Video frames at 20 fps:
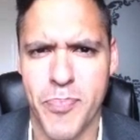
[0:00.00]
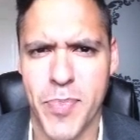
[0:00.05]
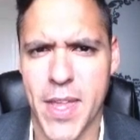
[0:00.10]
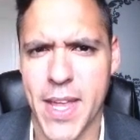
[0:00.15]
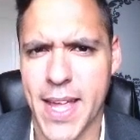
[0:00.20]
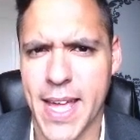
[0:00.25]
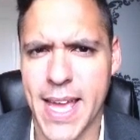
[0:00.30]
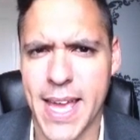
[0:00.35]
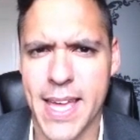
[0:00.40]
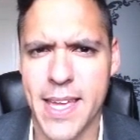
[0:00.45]

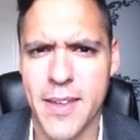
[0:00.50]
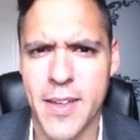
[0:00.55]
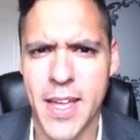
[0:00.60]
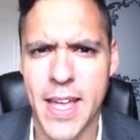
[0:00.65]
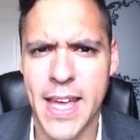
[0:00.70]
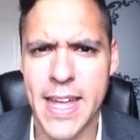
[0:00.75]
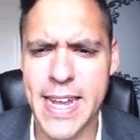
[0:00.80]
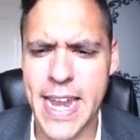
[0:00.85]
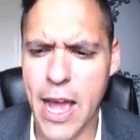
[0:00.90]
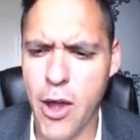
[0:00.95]
Okay?
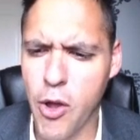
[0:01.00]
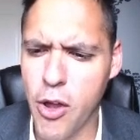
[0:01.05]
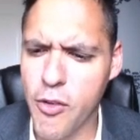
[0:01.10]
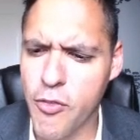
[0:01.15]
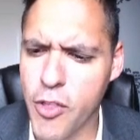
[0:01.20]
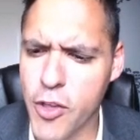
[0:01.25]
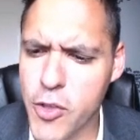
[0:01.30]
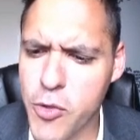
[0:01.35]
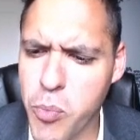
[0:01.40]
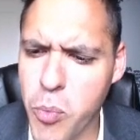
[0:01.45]
Now, of
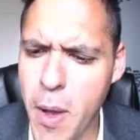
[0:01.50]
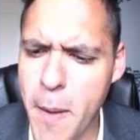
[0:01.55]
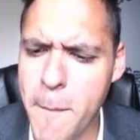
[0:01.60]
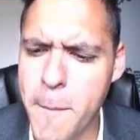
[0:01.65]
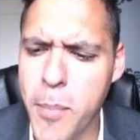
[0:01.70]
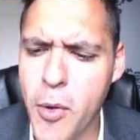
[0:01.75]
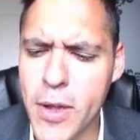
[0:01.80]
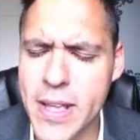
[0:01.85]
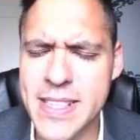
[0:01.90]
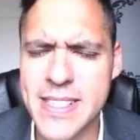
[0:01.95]
those
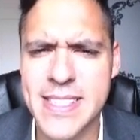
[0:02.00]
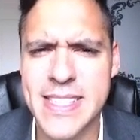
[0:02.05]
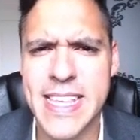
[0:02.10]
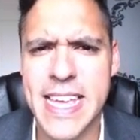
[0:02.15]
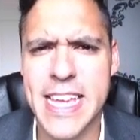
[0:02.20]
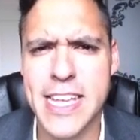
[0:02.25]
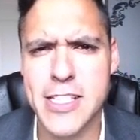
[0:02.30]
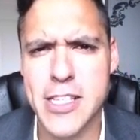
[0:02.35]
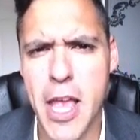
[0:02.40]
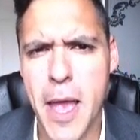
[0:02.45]

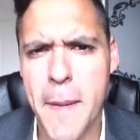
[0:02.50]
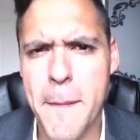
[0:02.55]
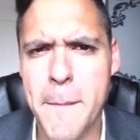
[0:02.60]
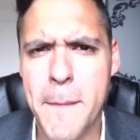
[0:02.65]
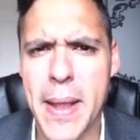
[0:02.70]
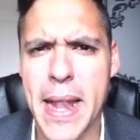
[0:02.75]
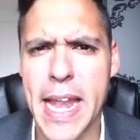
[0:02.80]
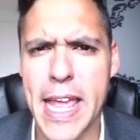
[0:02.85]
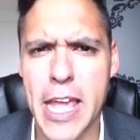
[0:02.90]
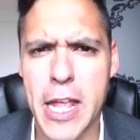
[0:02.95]
1.6
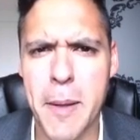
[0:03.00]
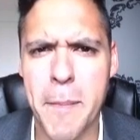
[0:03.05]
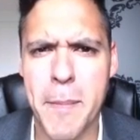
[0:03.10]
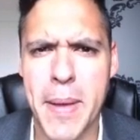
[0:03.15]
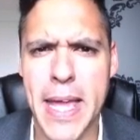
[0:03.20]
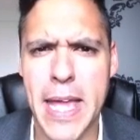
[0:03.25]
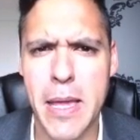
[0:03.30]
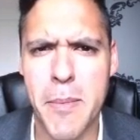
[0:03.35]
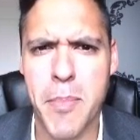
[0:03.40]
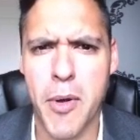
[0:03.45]
billion
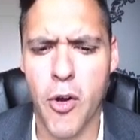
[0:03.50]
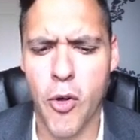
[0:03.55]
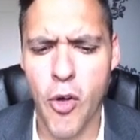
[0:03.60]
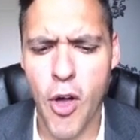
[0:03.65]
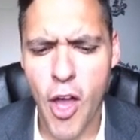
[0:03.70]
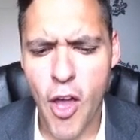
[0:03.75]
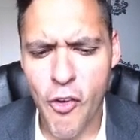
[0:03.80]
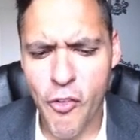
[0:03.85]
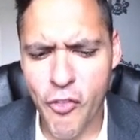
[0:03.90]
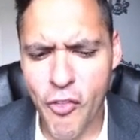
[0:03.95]
people,
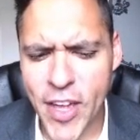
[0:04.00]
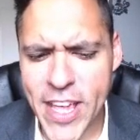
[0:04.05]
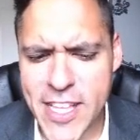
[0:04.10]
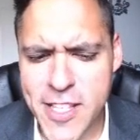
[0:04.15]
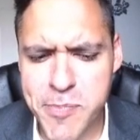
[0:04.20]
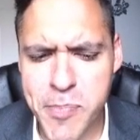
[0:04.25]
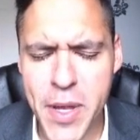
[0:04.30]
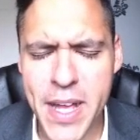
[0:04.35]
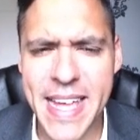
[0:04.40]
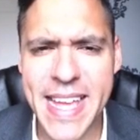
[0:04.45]

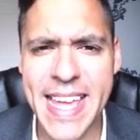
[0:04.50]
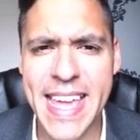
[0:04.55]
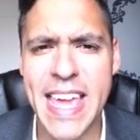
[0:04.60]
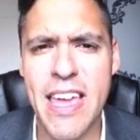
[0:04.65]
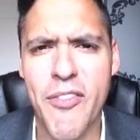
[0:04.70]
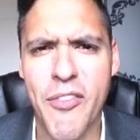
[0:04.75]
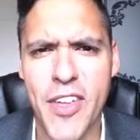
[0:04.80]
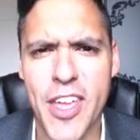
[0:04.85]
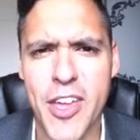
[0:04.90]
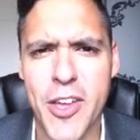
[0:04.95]
Facebook
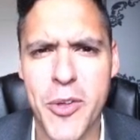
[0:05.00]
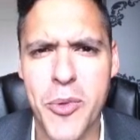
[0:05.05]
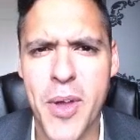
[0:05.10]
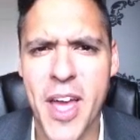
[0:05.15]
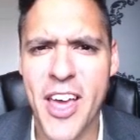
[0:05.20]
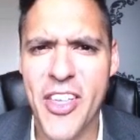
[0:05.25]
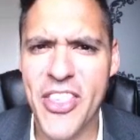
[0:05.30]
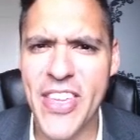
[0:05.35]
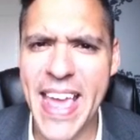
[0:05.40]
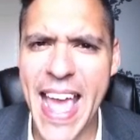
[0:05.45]
give you
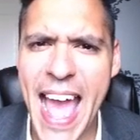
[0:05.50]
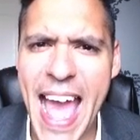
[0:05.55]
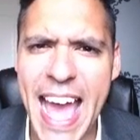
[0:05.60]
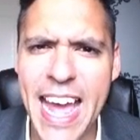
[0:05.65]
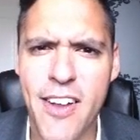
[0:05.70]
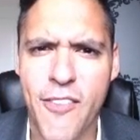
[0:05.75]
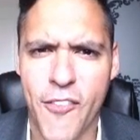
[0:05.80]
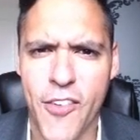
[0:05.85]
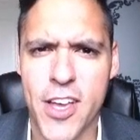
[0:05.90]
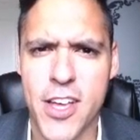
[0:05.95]
the
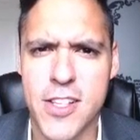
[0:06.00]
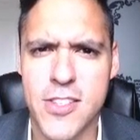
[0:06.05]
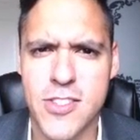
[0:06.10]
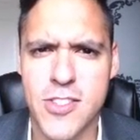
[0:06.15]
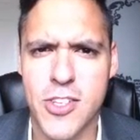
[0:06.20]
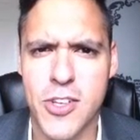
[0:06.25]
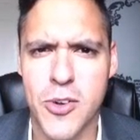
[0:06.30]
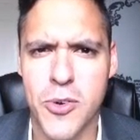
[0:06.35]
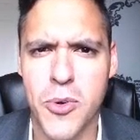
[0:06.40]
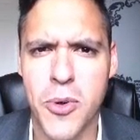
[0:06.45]
adverts
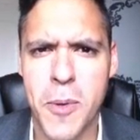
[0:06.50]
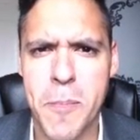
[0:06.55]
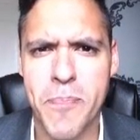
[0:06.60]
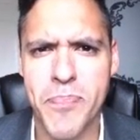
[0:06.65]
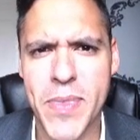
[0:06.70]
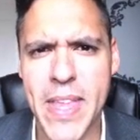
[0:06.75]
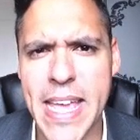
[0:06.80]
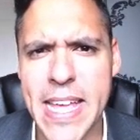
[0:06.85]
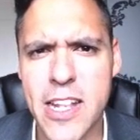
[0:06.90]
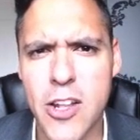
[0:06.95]
tool
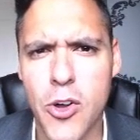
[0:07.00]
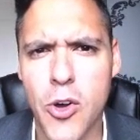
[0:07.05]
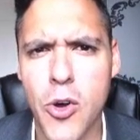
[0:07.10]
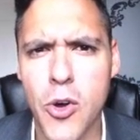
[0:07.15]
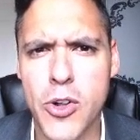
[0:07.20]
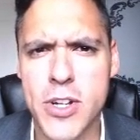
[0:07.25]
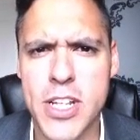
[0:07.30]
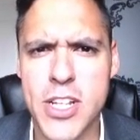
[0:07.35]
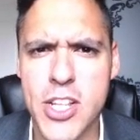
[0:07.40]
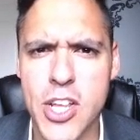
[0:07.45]
in
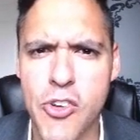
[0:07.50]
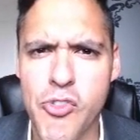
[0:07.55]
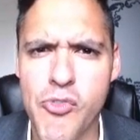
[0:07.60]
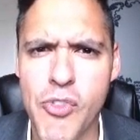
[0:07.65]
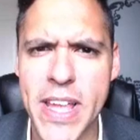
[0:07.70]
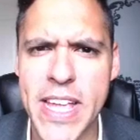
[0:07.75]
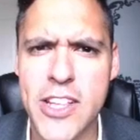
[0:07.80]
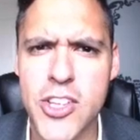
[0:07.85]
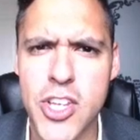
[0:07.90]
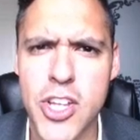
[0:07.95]
order to
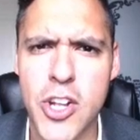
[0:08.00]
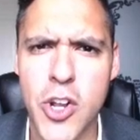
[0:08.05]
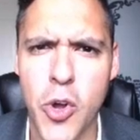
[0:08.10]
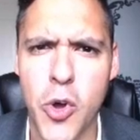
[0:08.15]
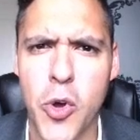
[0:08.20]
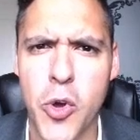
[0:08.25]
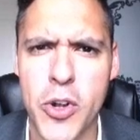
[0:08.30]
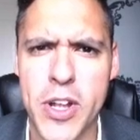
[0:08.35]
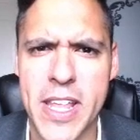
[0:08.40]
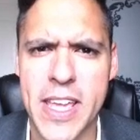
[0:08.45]
reach an
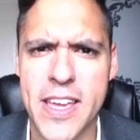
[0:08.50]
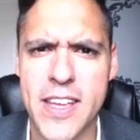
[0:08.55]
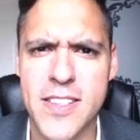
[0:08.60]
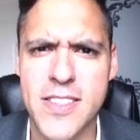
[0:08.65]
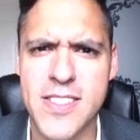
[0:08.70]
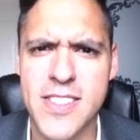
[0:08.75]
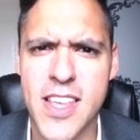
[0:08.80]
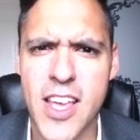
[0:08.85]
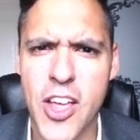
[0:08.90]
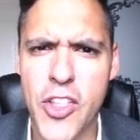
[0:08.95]

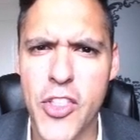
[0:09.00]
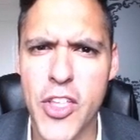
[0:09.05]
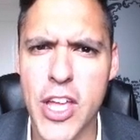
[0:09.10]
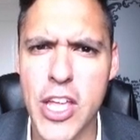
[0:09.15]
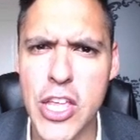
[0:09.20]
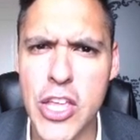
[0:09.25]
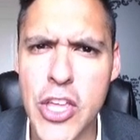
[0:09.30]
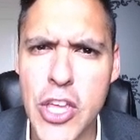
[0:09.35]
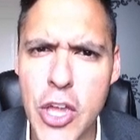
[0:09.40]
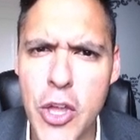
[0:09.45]
audience
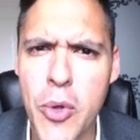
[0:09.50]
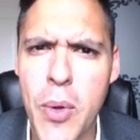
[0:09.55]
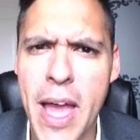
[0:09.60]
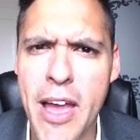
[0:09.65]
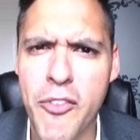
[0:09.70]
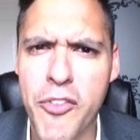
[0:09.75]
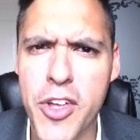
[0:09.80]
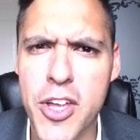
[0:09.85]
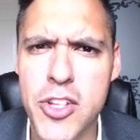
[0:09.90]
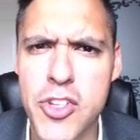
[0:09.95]
that you
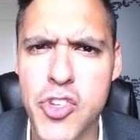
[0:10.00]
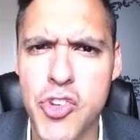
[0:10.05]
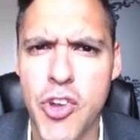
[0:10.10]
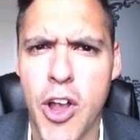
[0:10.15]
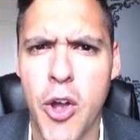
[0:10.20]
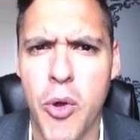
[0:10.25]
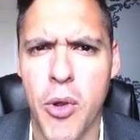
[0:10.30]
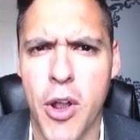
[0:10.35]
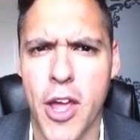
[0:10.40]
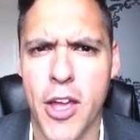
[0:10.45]
have
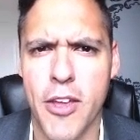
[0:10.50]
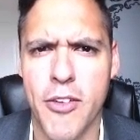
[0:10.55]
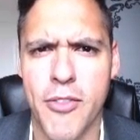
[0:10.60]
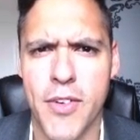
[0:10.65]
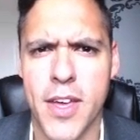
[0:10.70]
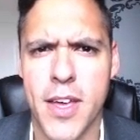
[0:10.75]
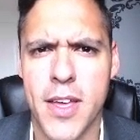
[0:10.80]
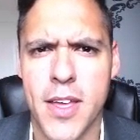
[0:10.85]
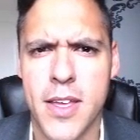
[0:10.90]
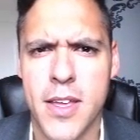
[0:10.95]
control over.